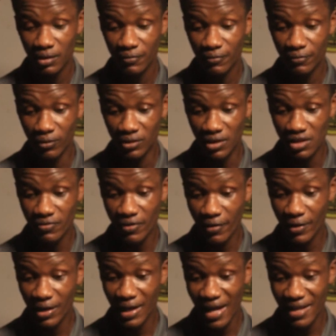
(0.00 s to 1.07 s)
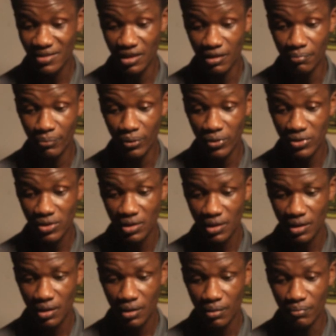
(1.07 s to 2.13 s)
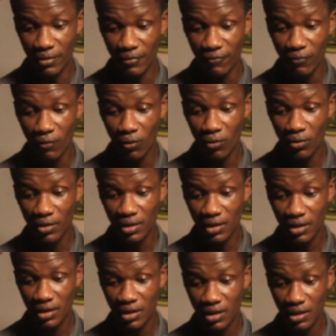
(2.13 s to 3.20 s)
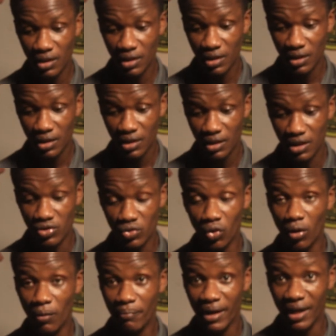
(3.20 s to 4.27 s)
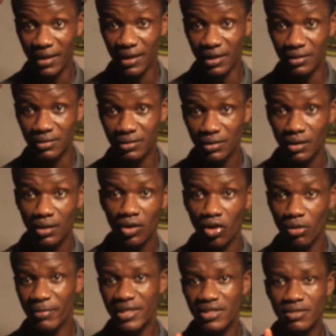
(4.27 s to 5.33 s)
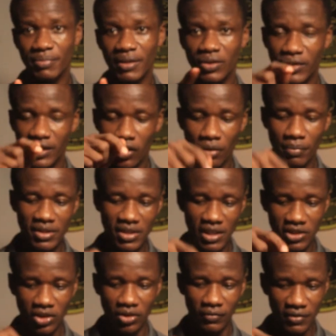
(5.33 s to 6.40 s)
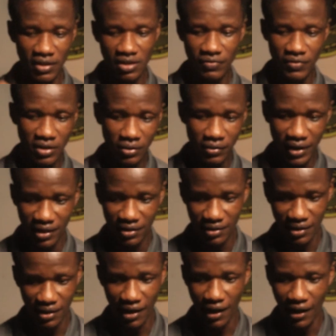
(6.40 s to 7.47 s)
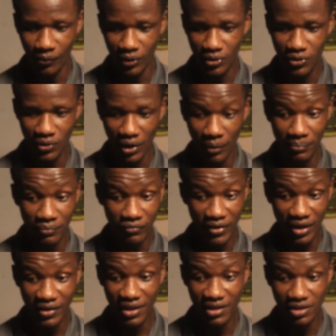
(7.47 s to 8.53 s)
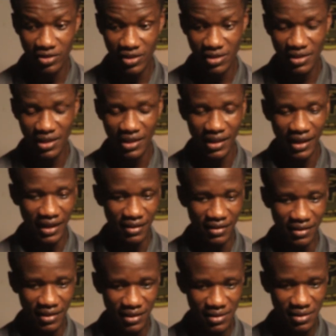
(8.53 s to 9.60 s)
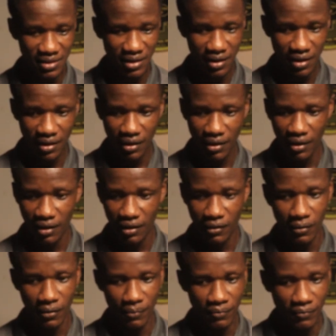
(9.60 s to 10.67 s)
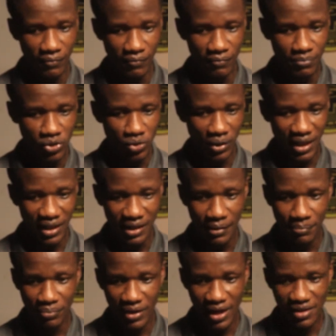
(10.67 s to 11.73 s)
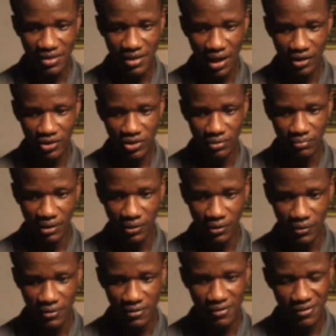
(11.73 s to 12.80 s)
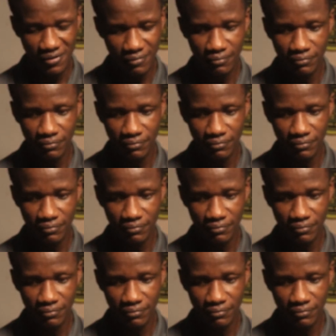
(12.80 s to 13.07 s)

for this very last impulse before it will come back down? Comment below in the comment section of this video right now. I'm very interested in this Solana price action, because